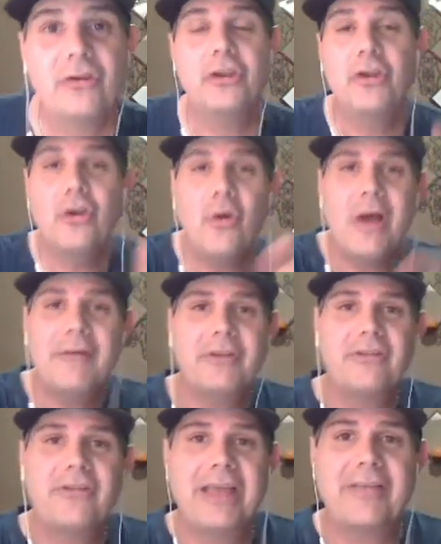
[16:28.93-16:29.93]
So you
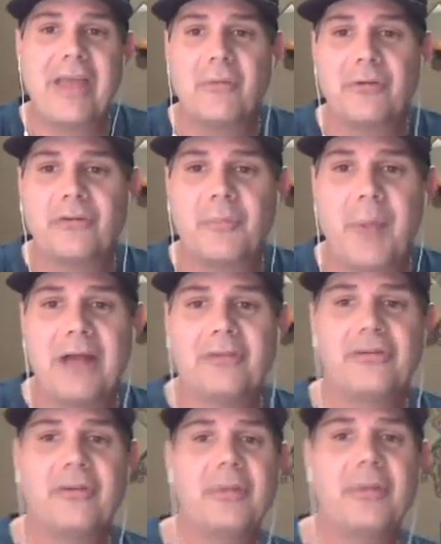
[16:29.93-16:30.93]
have to take that
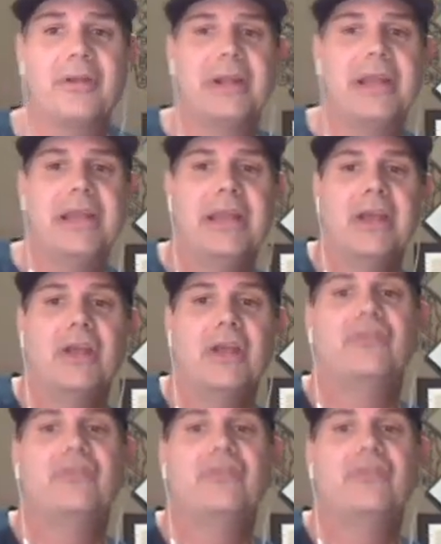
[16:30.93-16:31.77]
responsibility